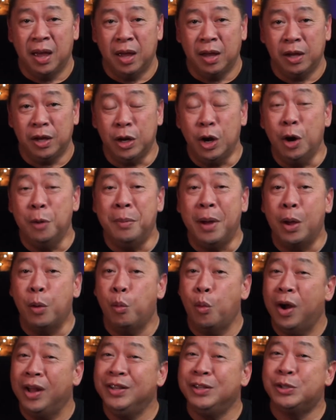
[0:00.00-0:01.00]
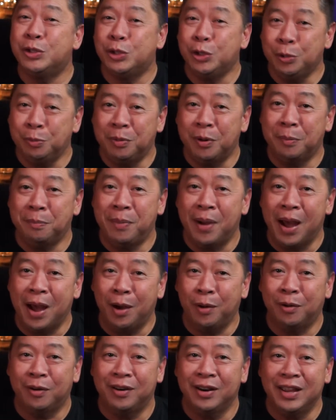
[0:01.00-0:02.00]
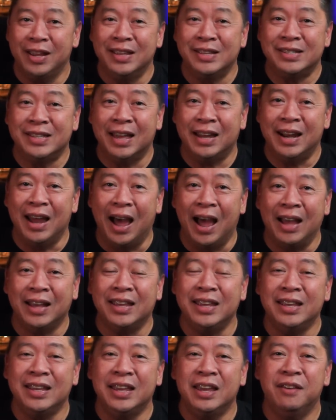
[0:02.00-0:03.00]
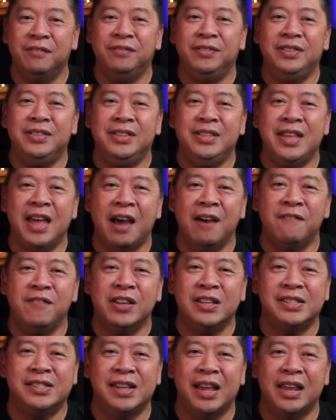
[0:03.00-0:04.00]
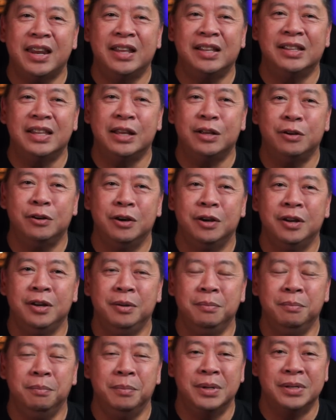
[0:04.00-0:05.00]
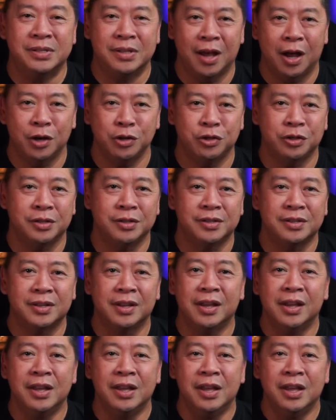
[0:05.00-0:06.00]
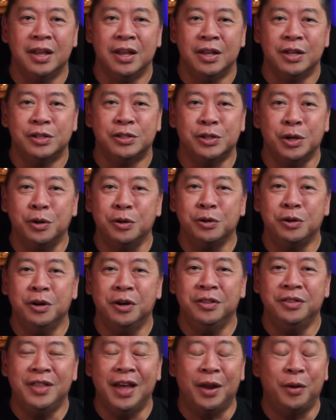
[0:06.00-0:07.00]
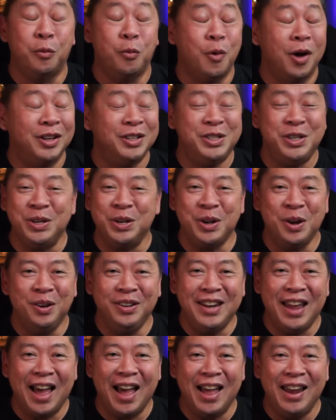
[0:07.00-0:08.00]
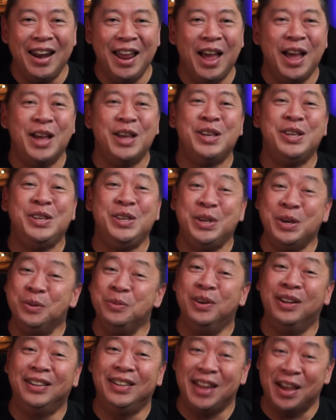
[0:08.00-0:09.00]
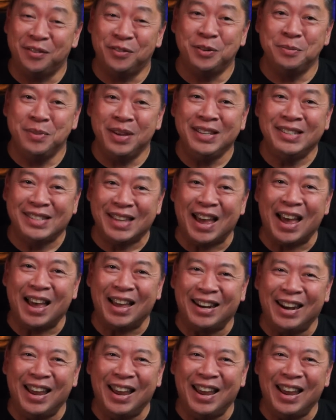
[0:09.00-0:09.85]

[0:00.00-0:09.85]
you know, my one superpower is that I can give devastatingly good massages so good that once you go Dad, you will never be sad.